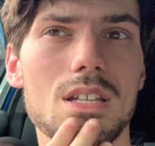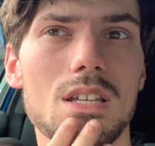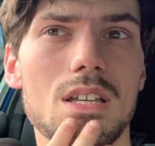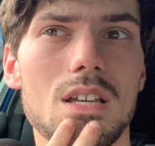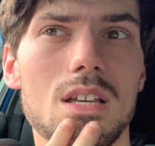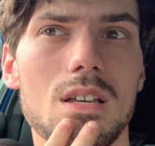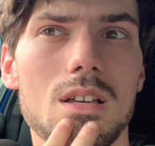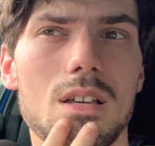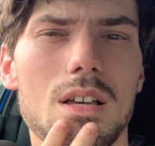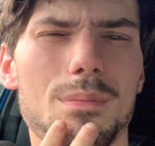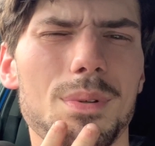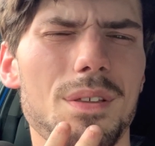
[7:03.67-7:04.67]

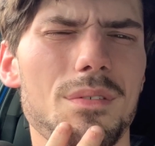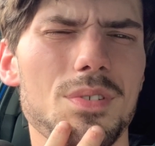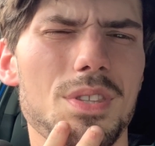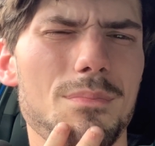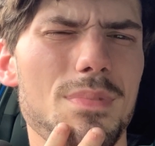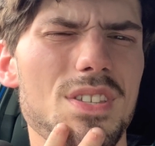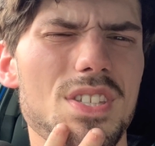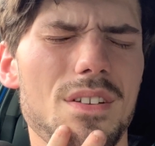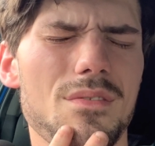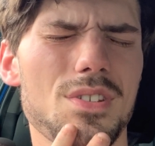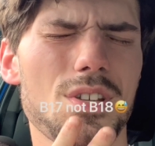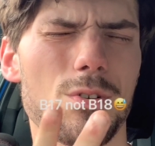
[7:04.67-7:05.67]
I believe it was the
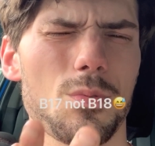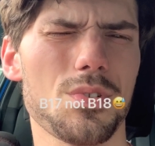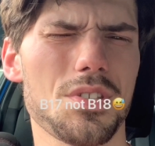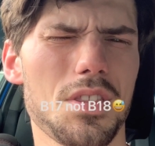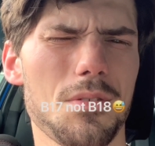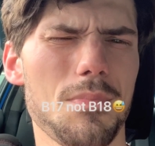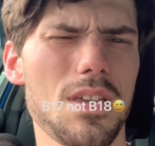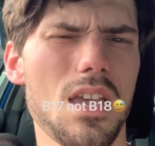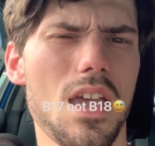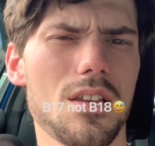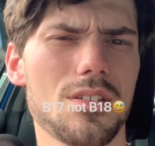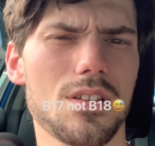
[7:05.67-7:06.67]
B17, or was it the
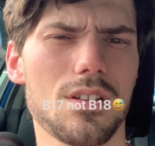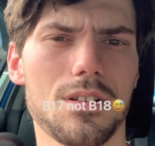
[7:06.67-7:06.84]
B18?